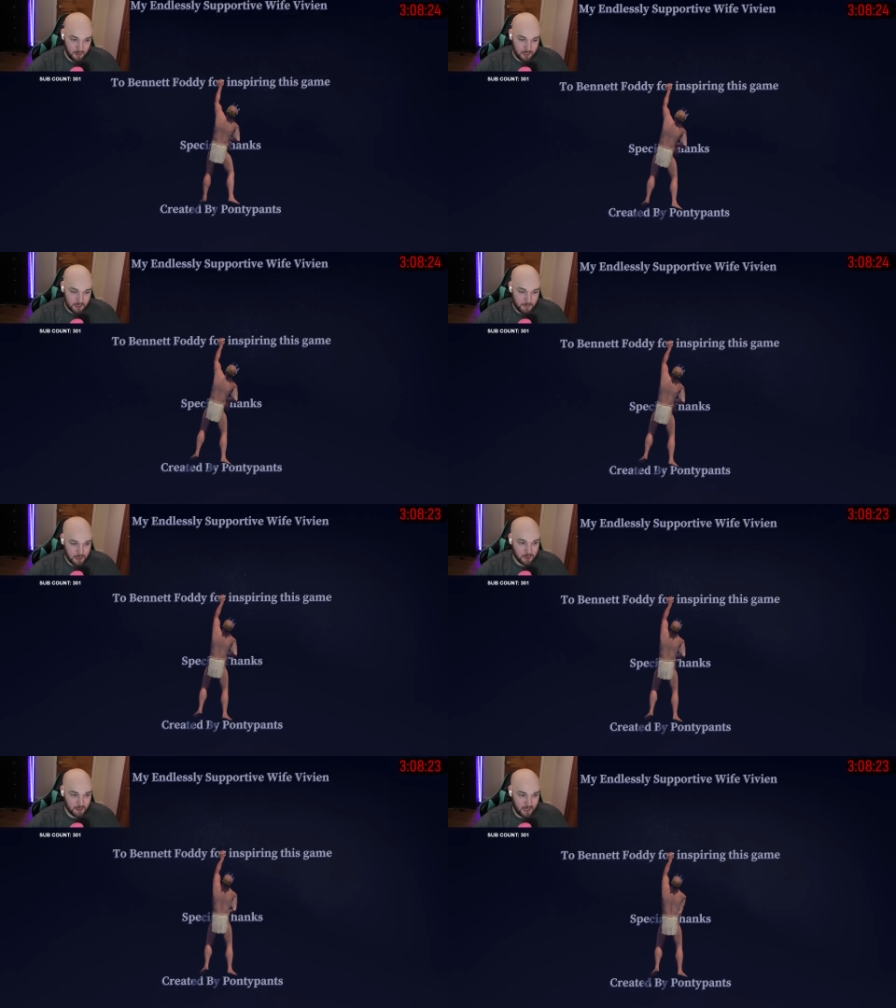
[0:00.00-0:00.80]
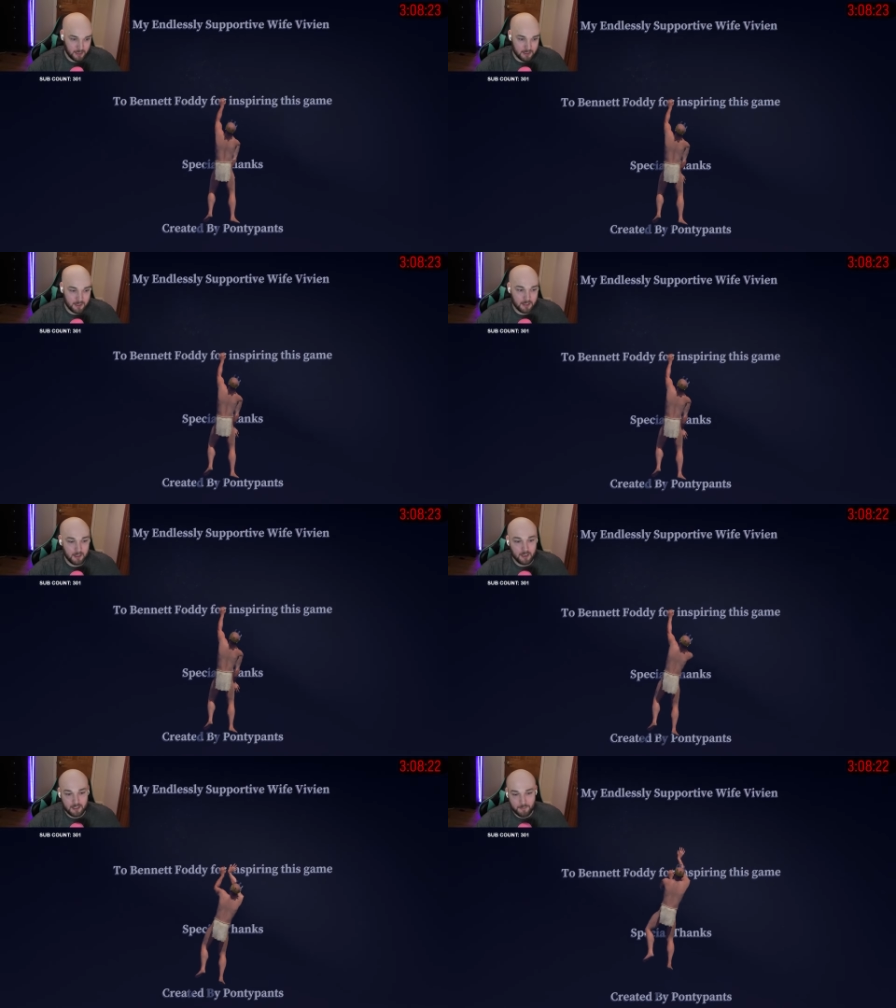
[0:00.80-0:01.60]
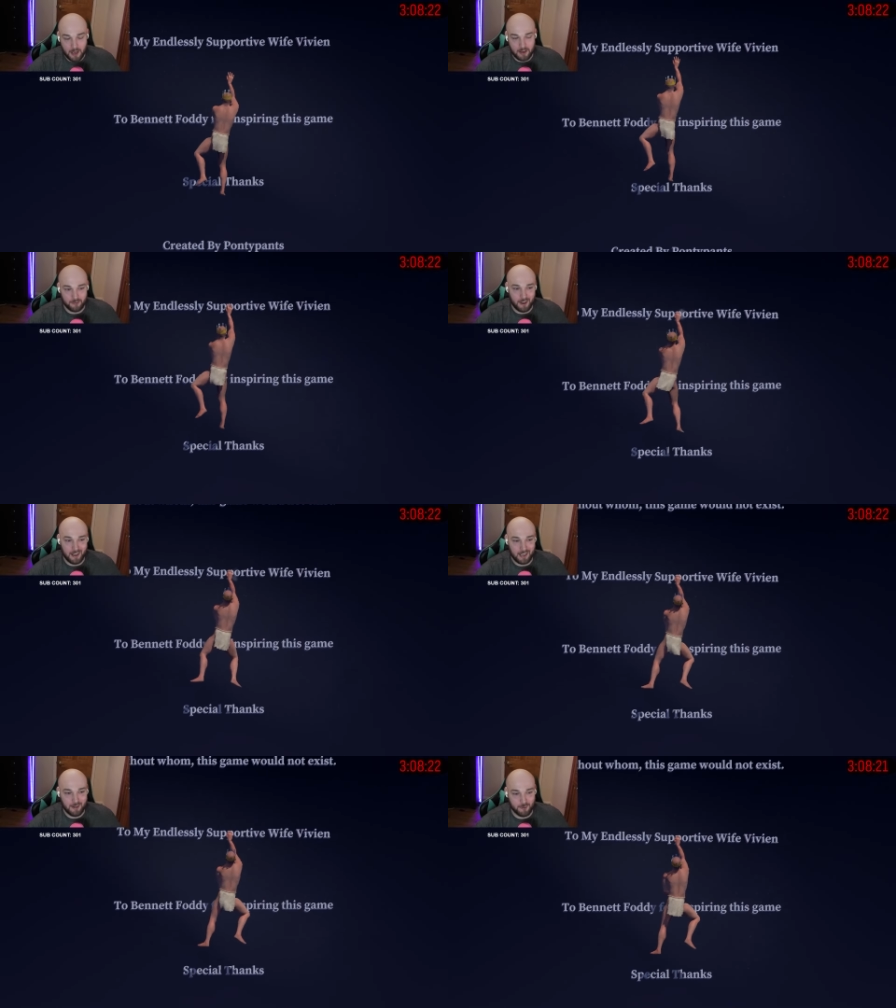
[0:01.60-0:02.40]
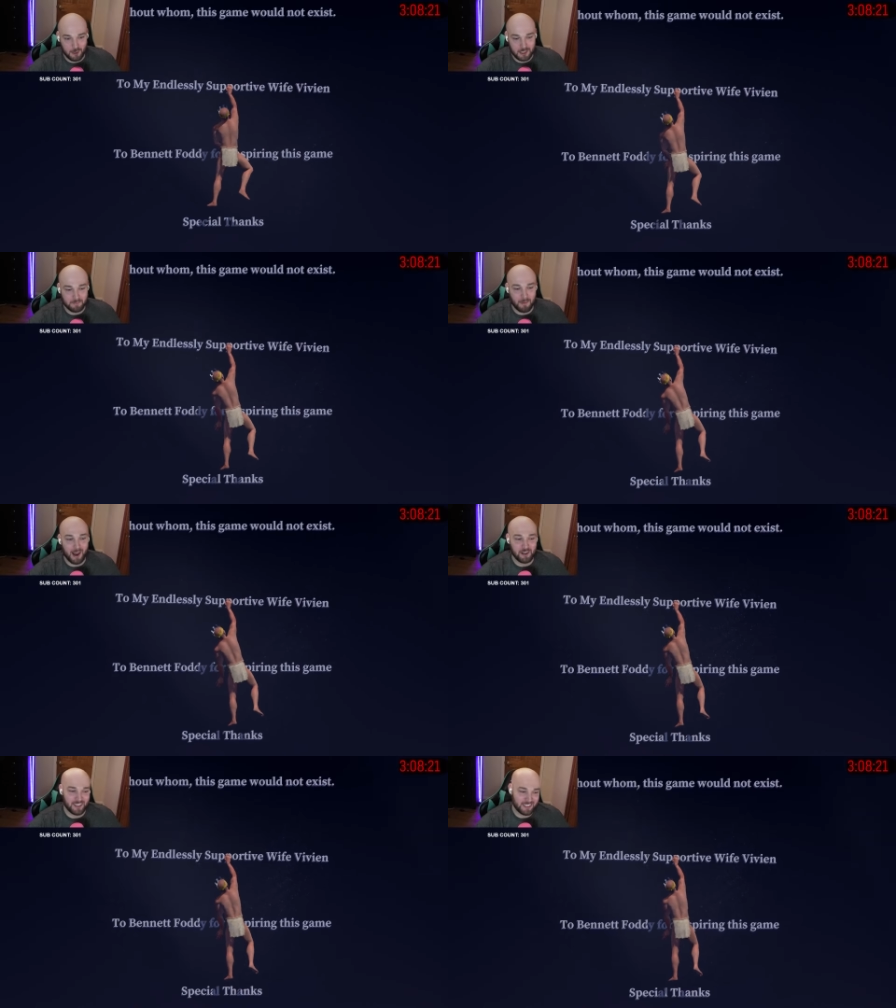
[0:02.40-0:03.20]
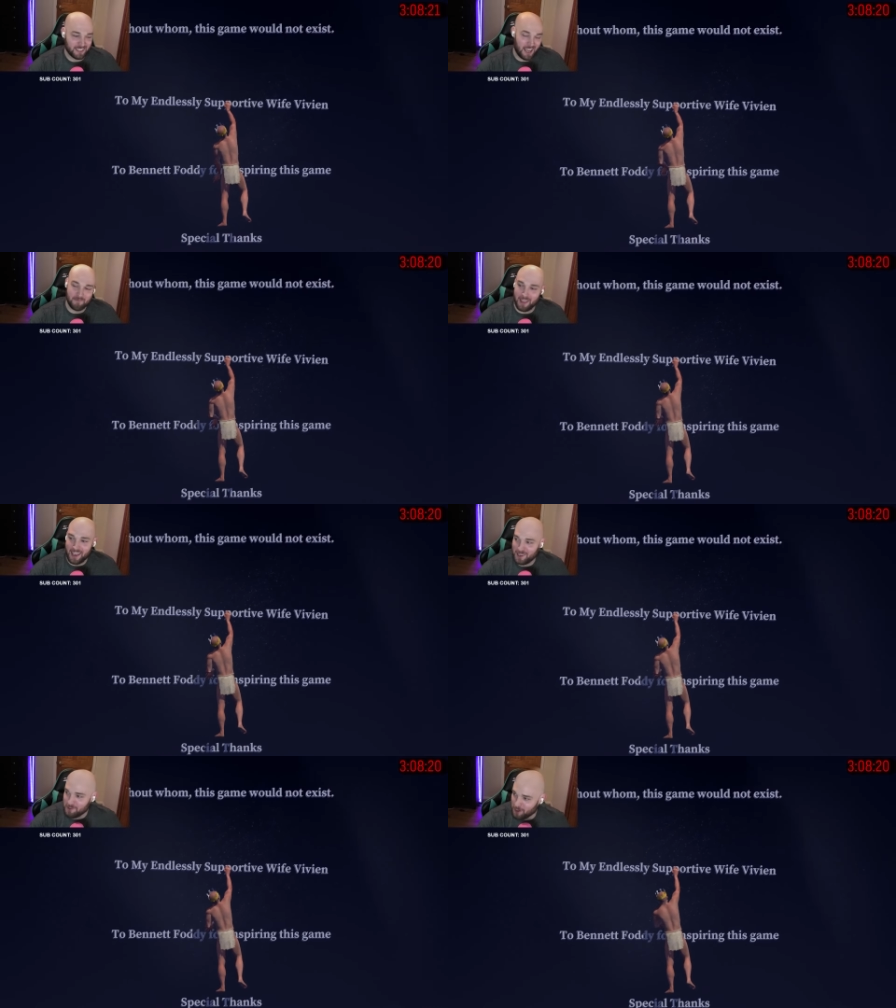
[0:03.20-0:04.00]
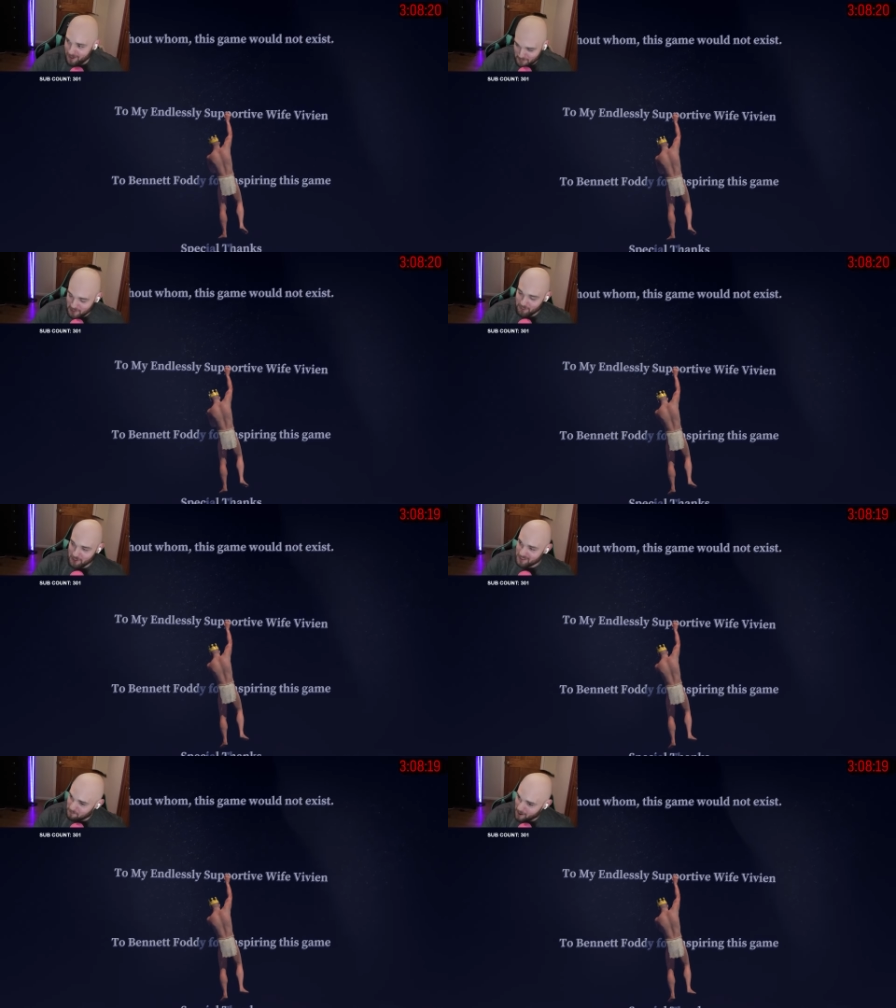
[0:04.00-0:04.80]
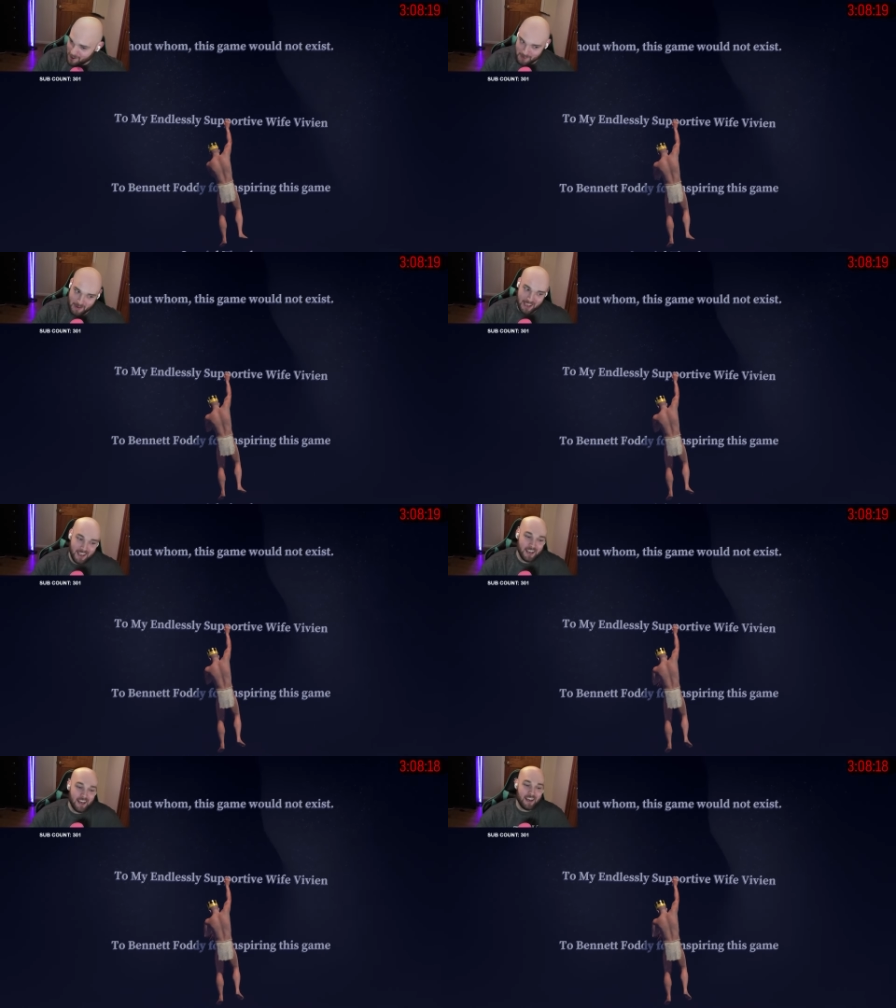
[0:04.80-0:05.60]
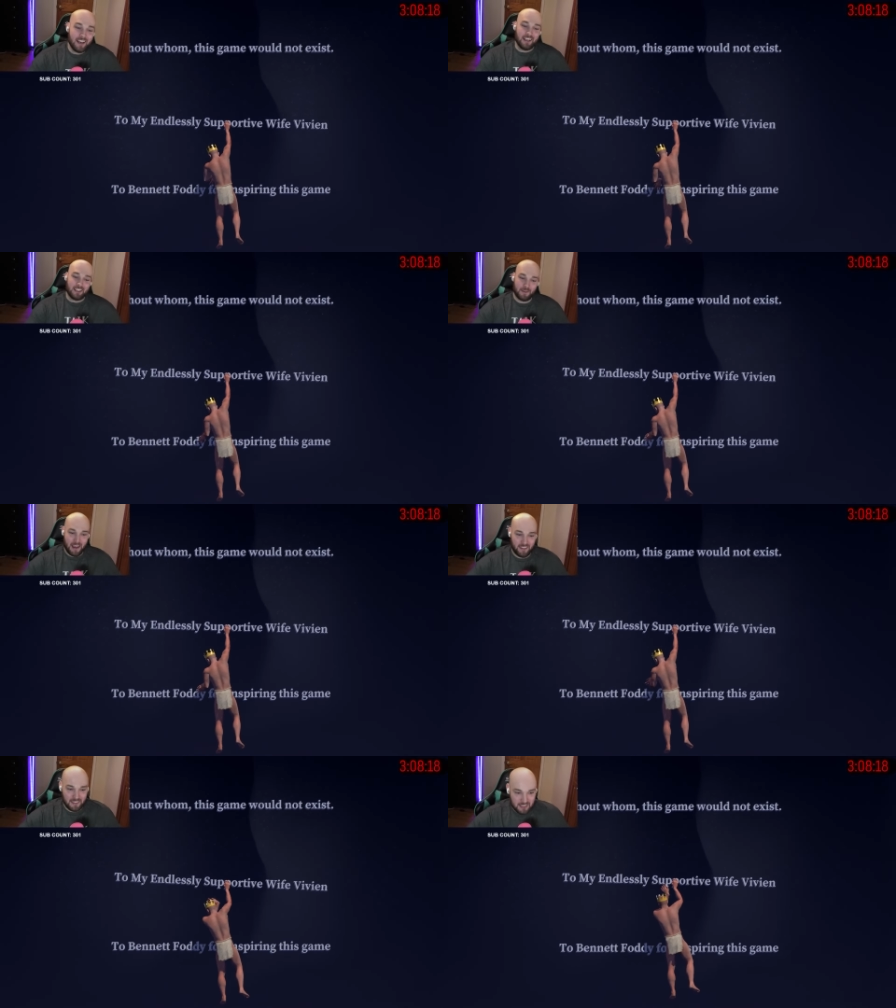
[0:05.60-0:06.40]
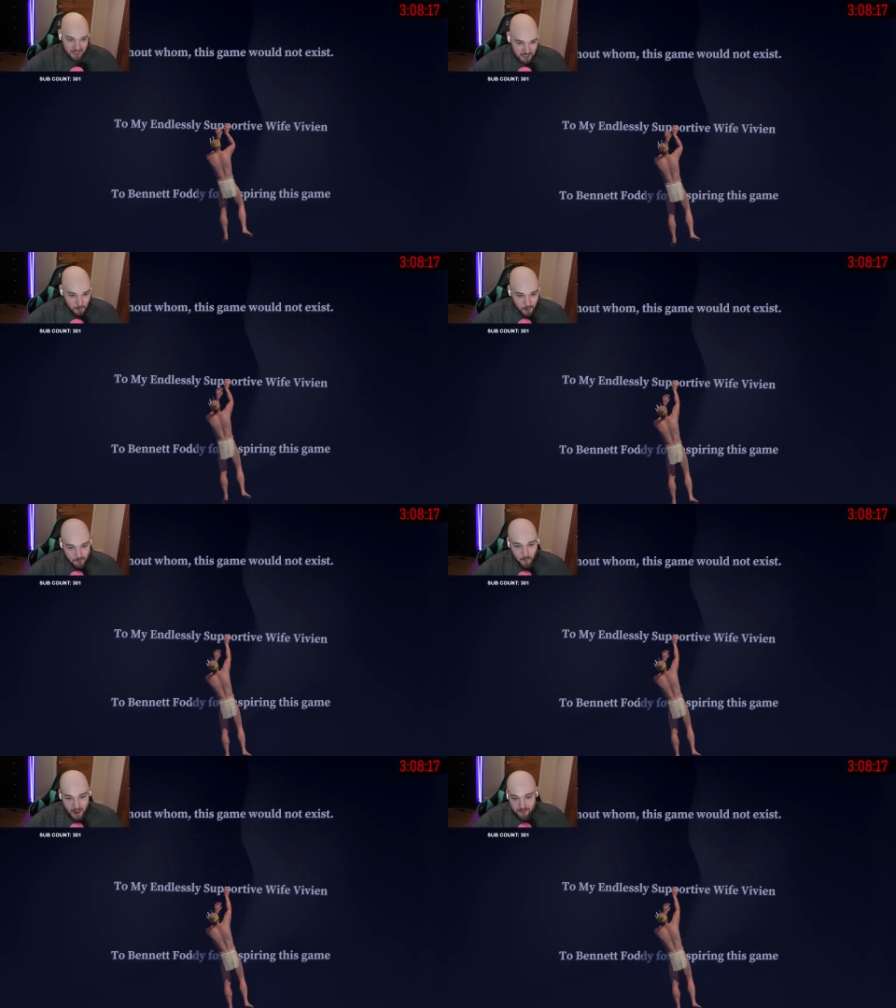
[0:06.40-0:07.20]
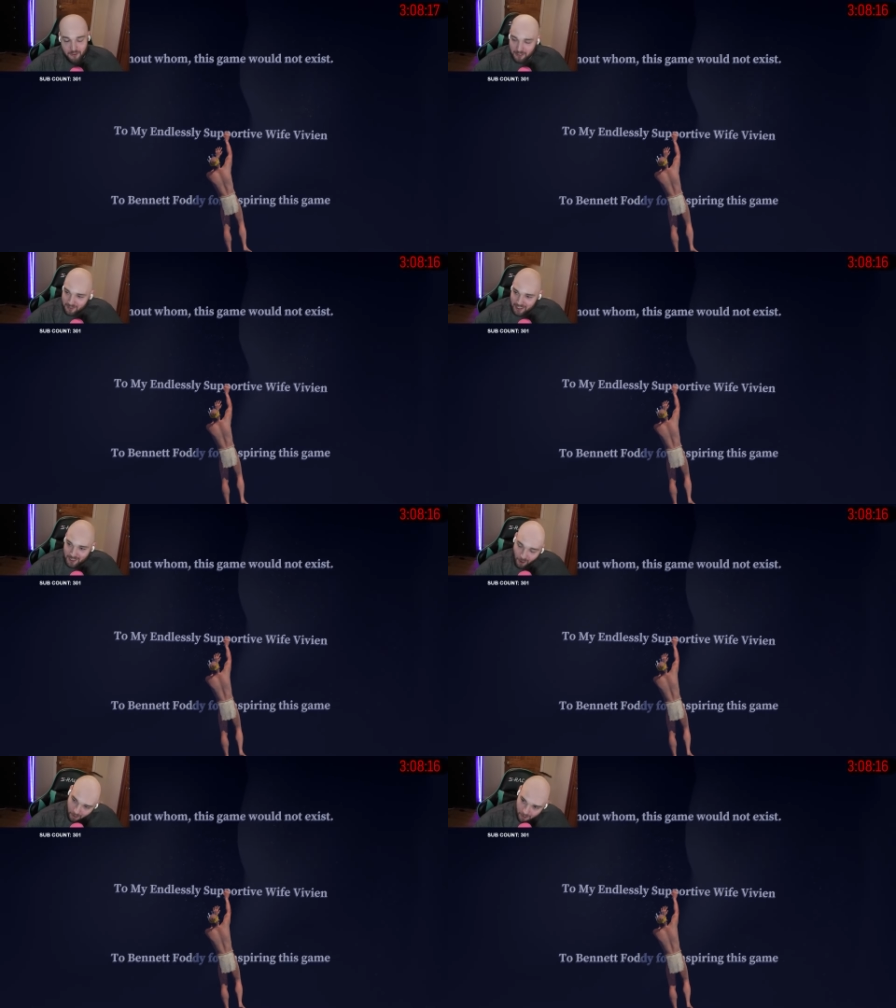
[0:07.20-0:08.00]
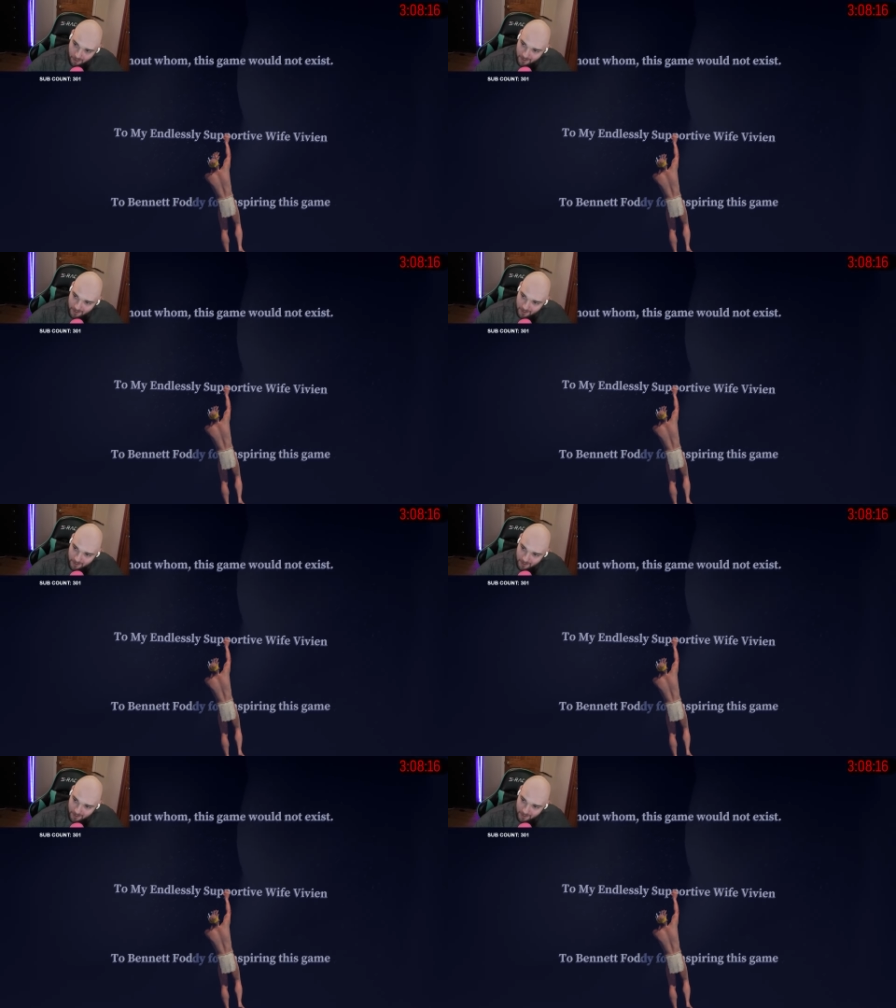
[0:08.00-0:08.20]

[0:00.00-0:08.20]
Special thanks to Bennett Foddy for inspiring this game. Thank you for everyone for inspiring me. To my endlessly supportive wife, Vivian. Aw,